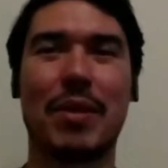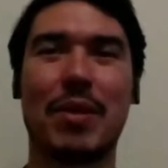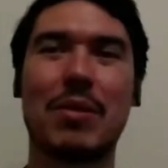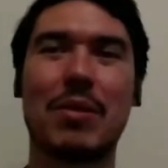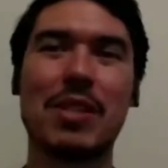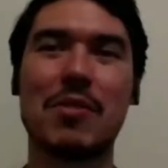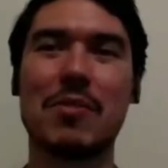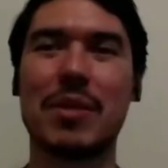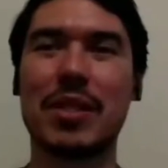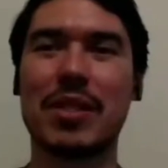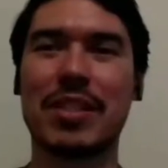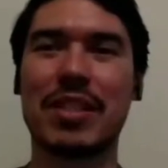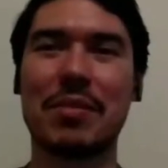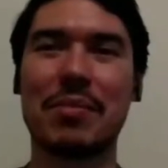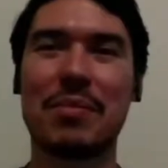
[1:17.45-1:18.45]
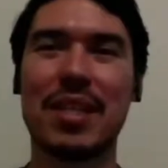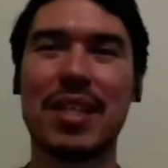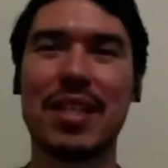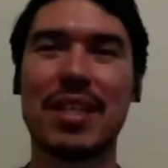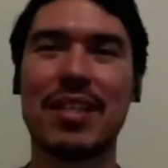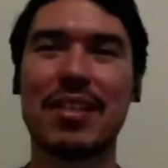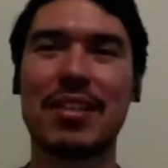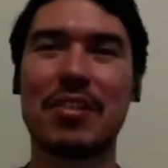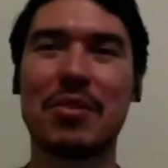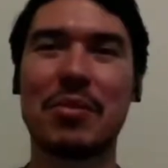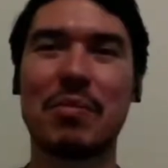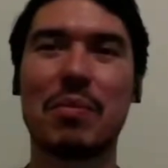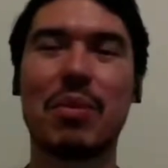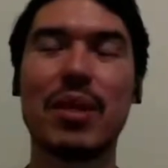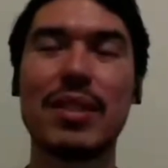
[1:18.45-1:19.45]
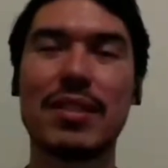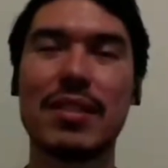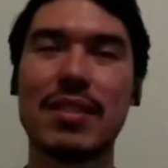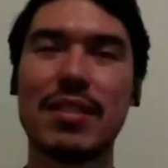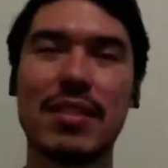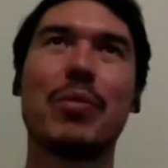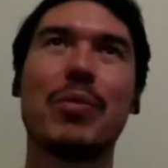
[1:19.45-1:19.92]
the Holy Spirit's going to be, you know, present.